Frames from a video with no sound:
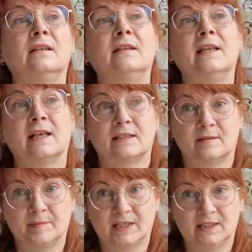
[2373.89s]

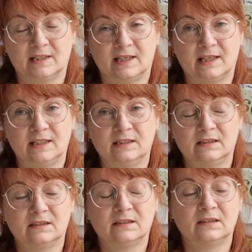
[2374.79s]
next Monday.
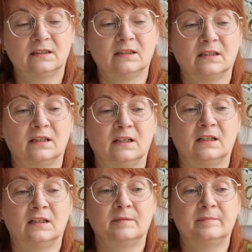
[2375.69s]

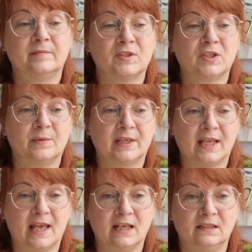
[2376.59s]
So
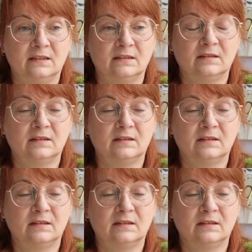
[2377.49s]
again,